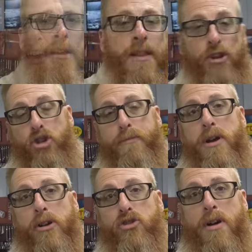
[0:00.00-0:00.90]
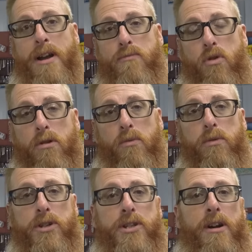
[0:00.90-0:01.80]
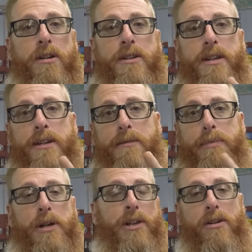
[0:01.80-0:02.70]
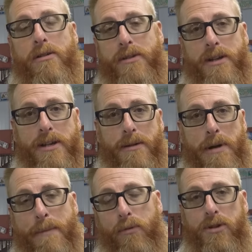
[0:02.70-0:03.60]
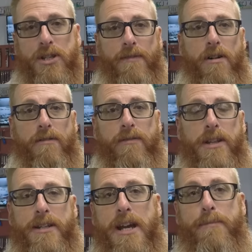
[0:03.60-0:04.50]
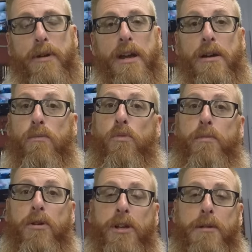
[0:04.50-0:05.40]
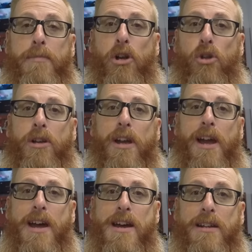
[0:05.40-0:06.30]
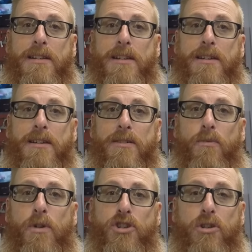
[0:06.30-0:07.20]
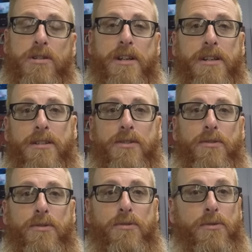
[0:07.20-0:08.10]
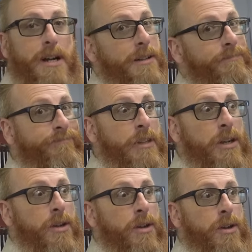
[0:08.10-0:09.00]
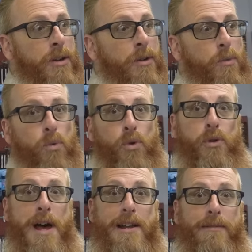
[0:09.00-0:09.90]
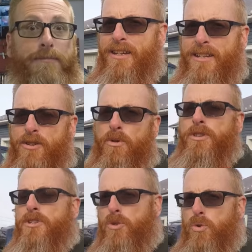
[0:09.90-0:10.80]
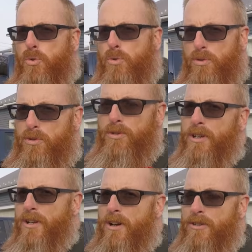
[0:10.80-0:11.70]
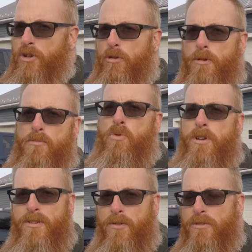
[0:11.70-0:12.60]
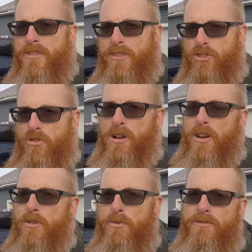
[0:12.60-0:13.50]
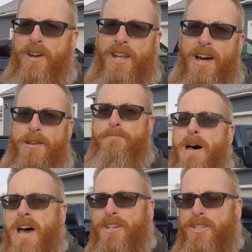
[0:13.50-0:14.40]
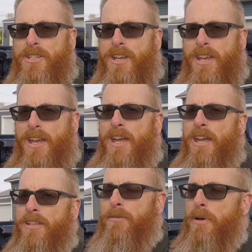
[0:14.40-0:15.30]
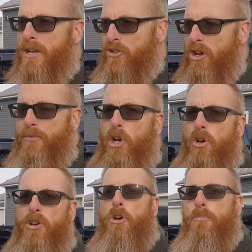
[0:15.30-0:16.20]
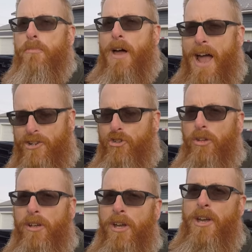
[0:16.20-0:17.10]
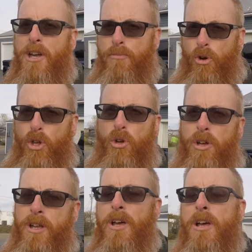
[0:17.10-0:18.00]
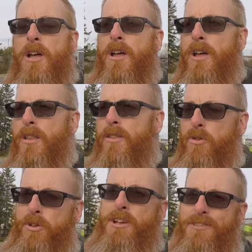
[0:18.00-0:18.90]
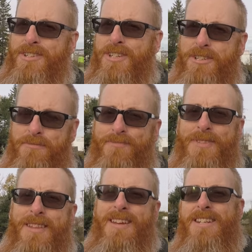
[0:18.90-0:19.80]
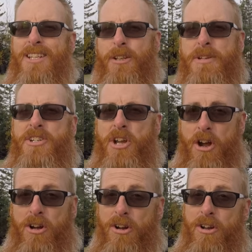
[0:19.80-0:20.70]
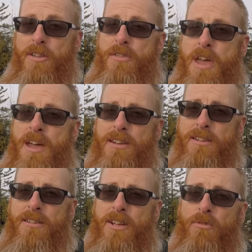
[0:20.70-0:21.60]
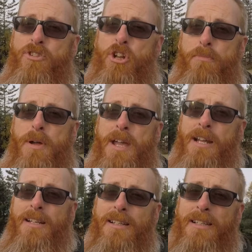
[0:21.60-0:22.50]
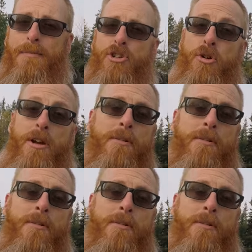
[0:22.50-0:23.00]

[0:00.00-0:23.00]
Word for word: That should be all dry tomorrow. We'll start uh, peeling all the uh, paper and stuff off of it and tape, and we'll be able to get a better look at uh, what she looks like. So uh, we'll do that. So on this cool October morning, we've got the truck out, we've got it unmasked, and the paint job turned out actually pretty good. The only difference is it's a little bit darker than the original paint. Let me show you.